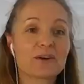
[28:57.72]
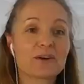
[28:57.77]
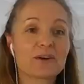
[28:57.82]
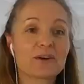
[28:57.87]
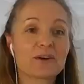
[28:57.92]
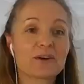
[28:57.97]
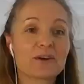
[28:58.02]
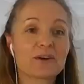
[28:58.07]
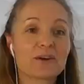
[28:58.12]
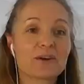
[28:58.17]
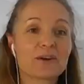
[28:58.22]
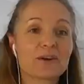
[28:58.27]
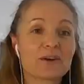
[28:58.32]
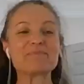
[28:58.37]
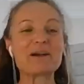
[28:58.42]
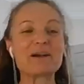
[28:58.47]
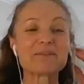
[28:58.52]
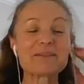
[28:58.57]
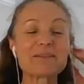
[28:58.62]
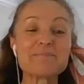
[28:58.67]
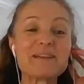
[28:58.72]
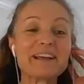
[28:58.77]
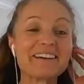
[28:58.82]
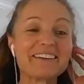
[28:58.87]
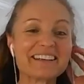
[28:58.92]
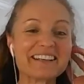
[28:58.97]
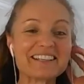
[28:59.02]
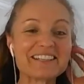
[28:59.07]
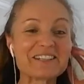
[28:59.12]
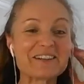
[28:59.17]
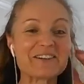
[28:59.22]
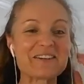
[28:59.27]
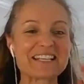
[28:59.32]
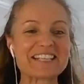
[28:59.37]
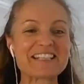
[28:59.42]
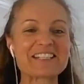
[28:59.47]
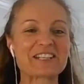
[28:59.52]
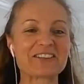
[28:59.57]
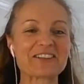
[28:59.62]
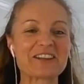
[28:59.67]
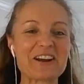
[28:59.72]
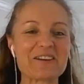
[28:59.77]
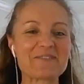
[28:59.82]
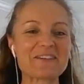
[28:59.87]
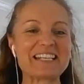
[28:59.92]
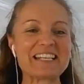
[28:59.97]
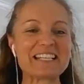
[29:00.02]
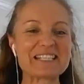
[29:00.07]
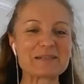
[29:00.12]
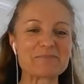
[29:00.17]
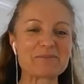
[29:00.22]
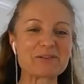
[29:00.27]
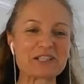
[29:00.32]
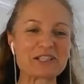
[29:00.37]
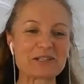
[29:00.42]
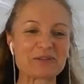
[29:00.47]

That was probably, Mary, you're talking too long. We need to put you on